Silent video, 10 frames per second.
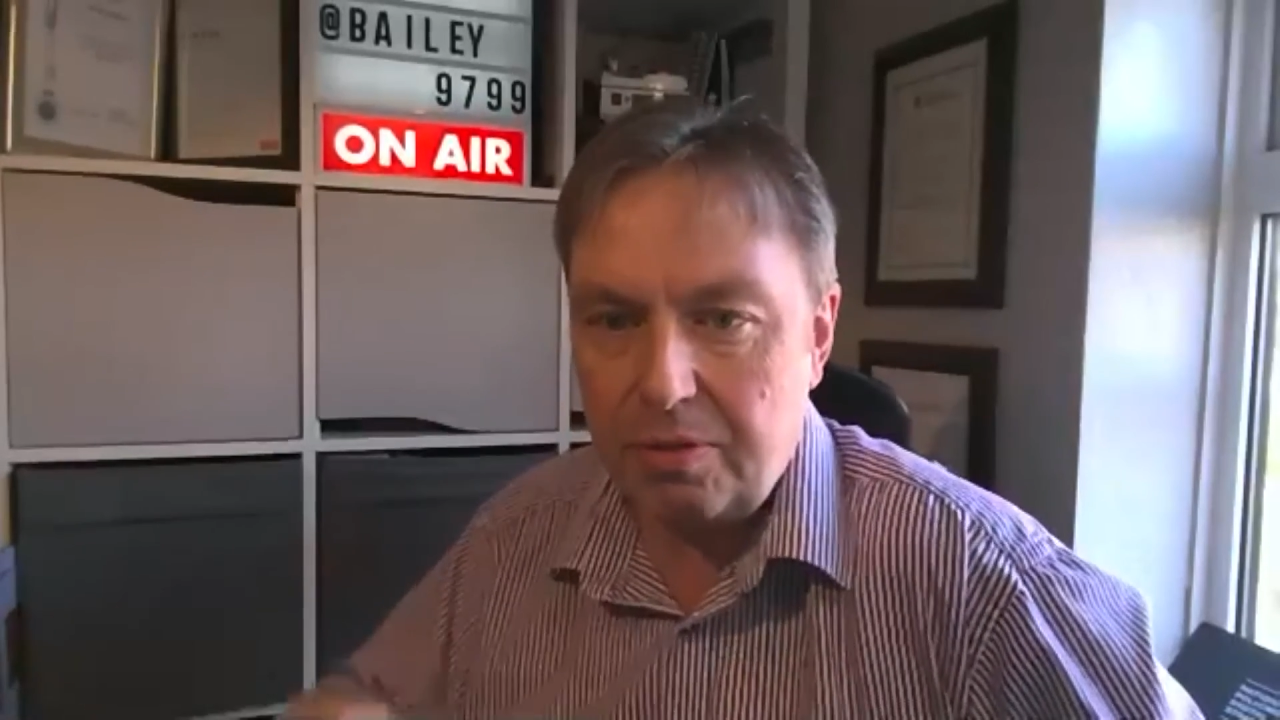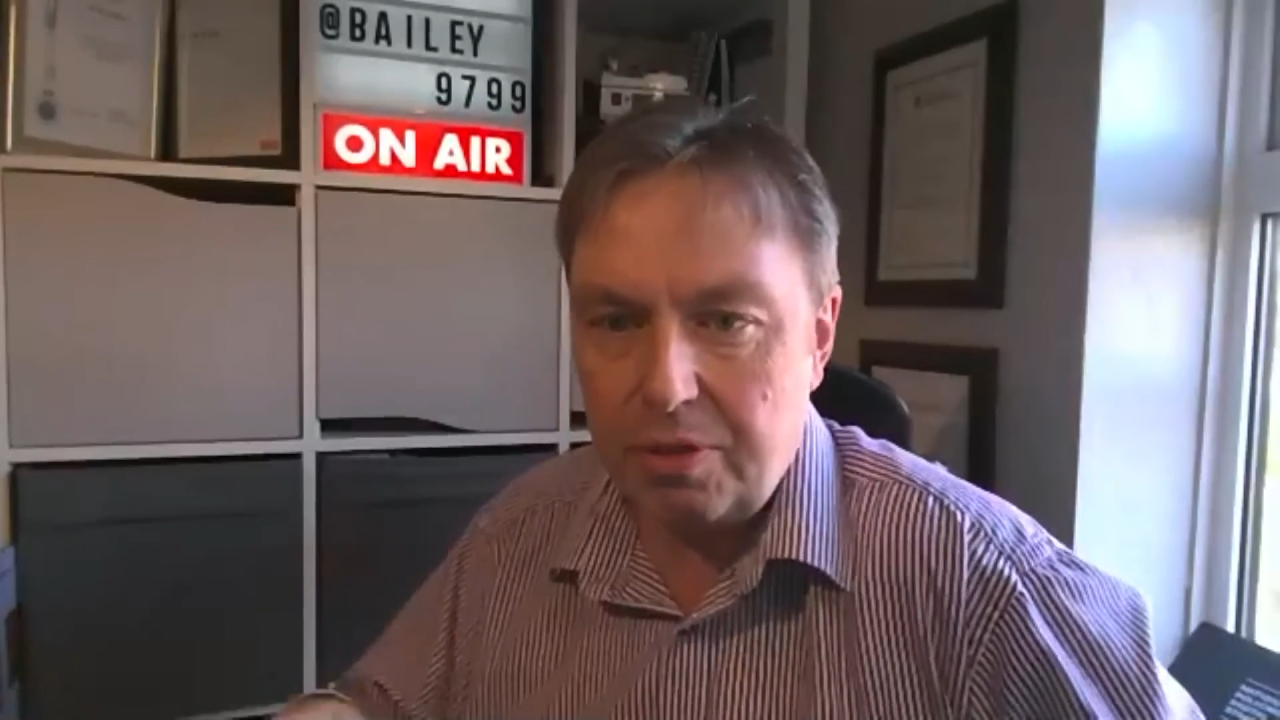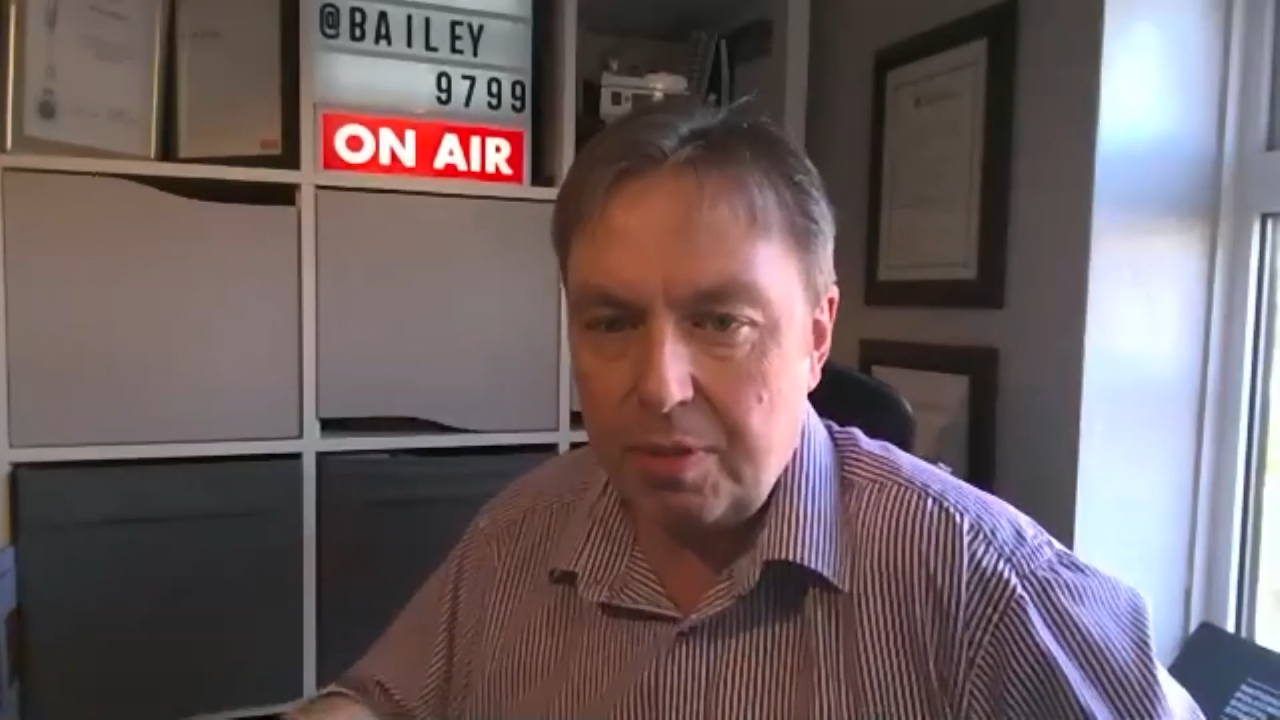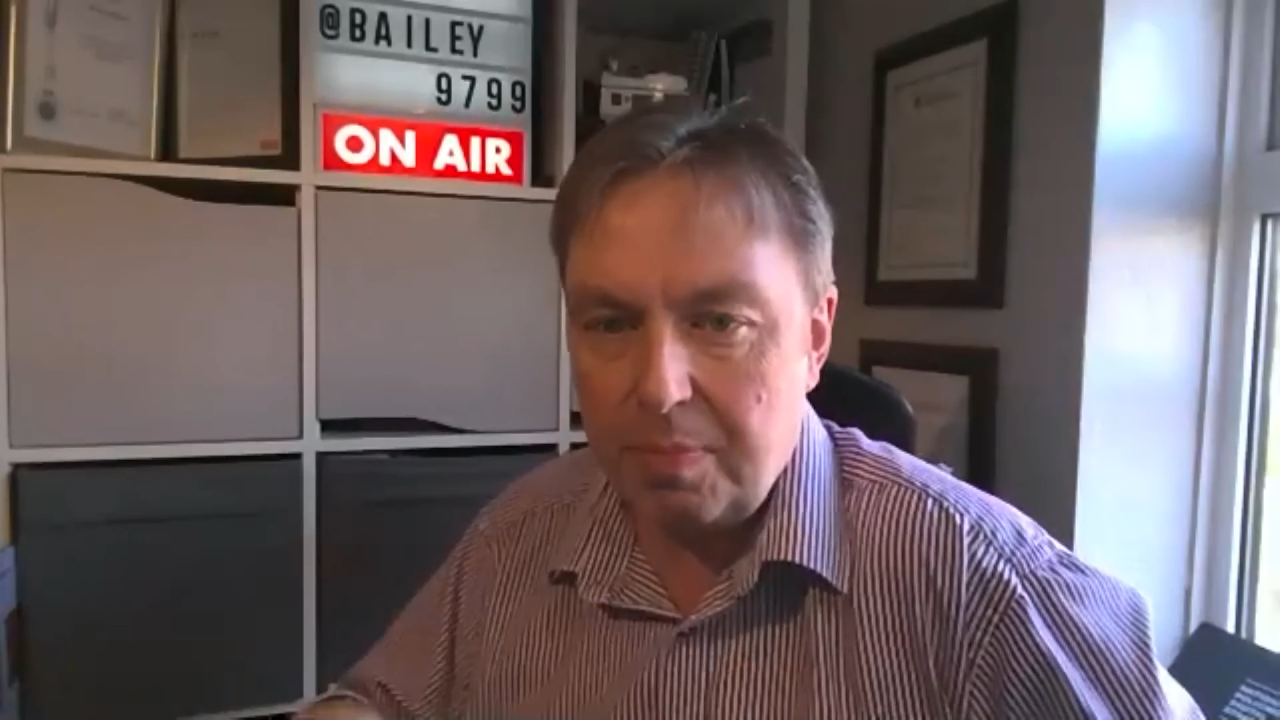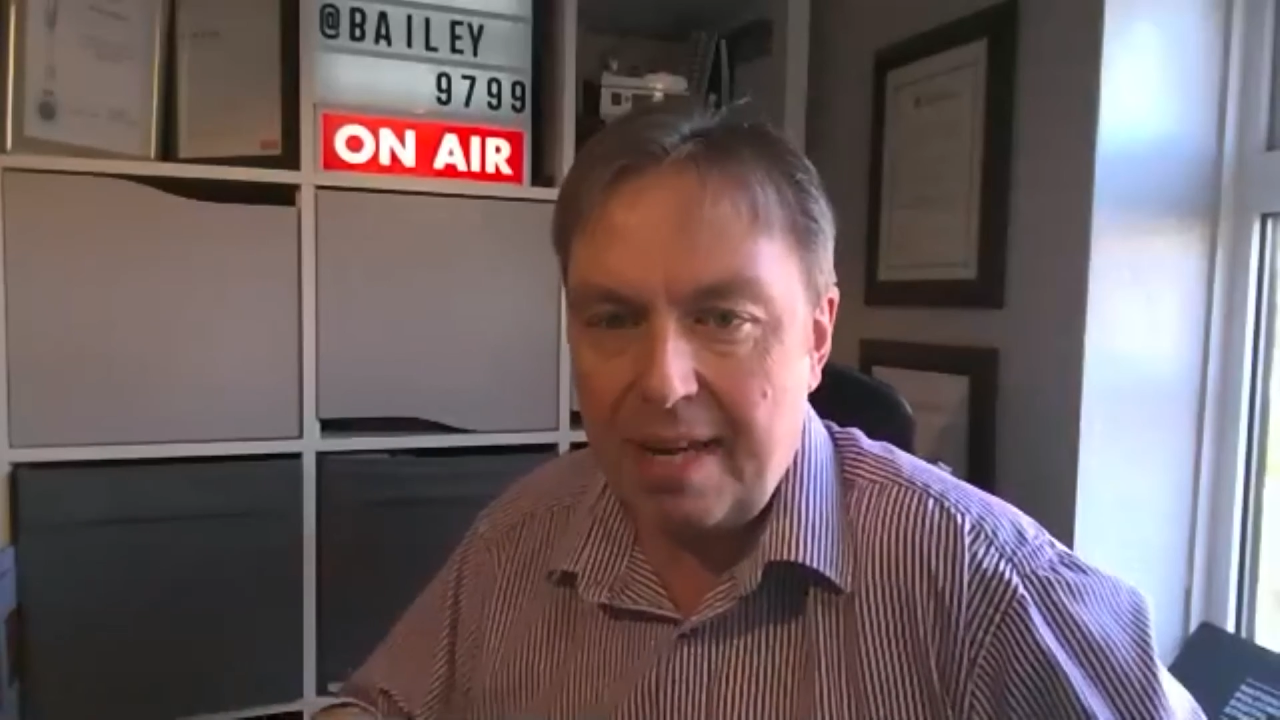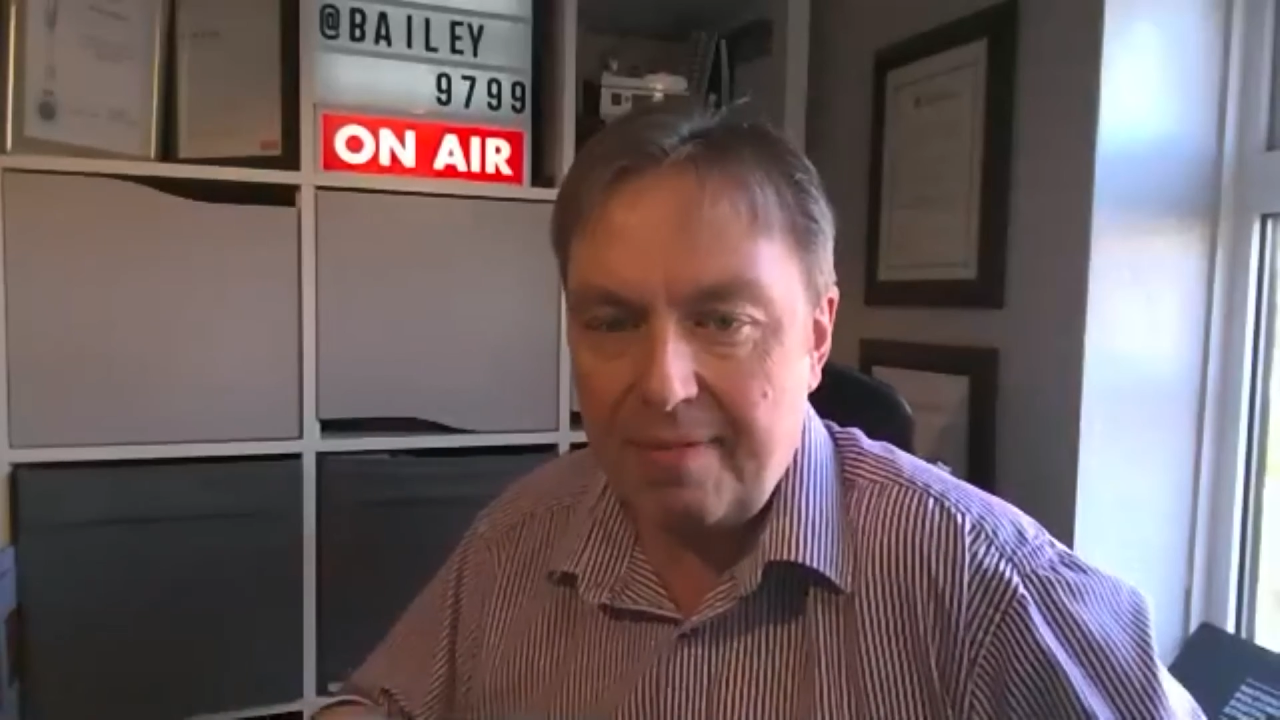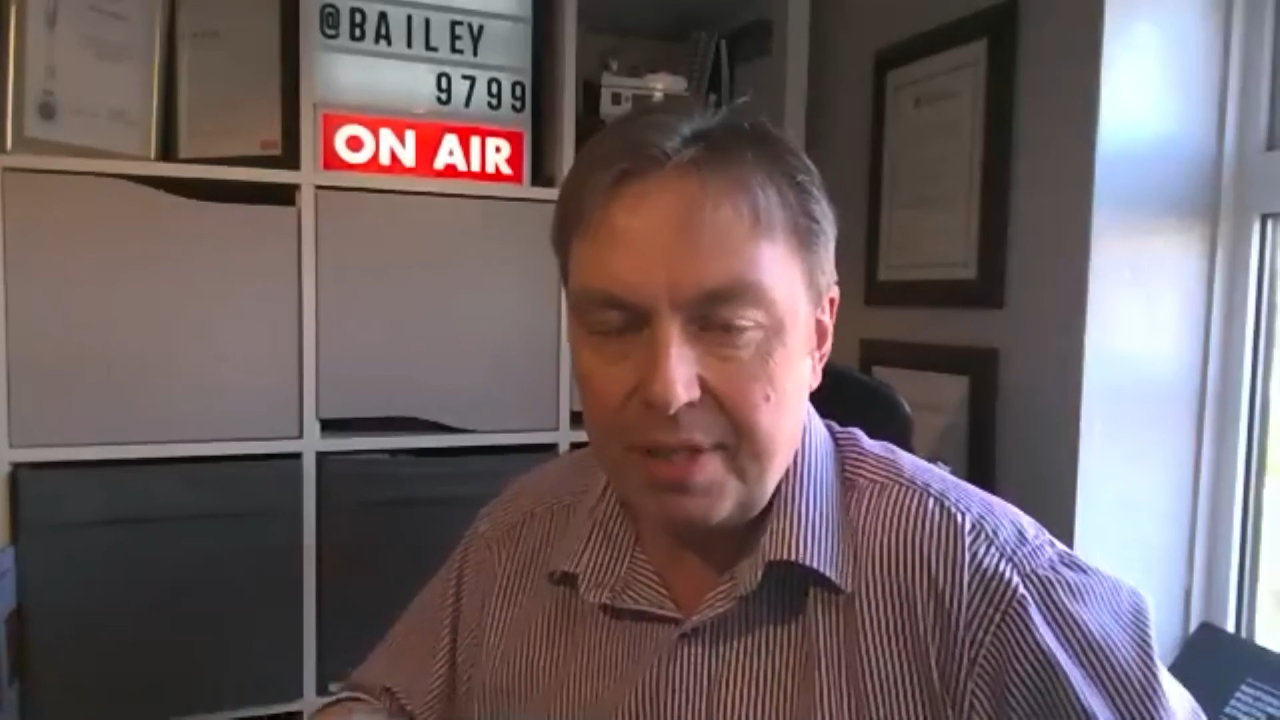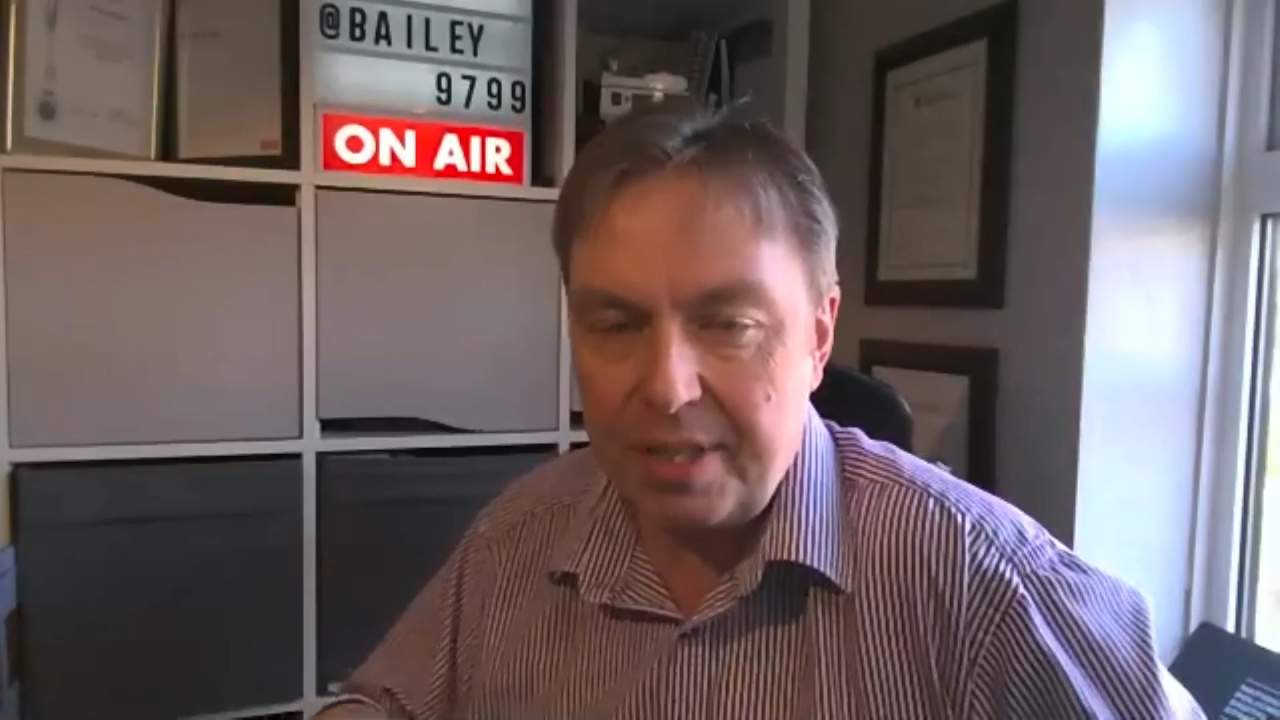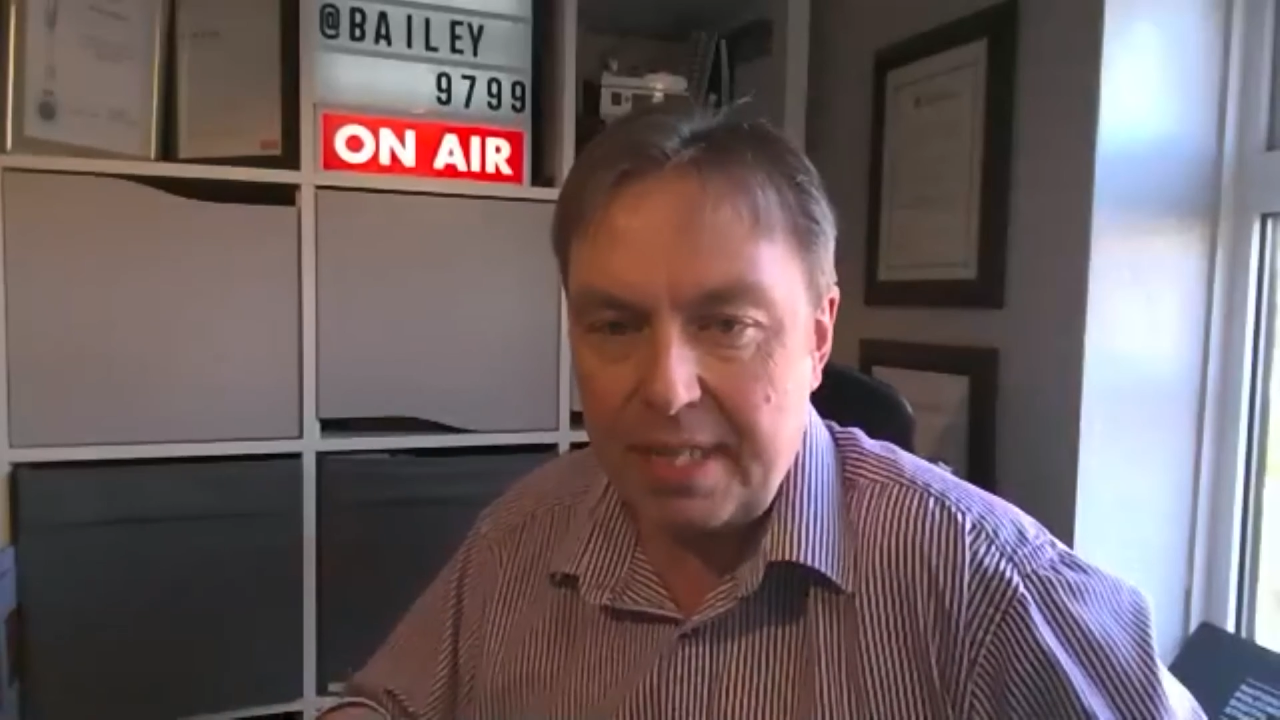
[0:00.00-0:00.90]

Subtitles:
jumped out in front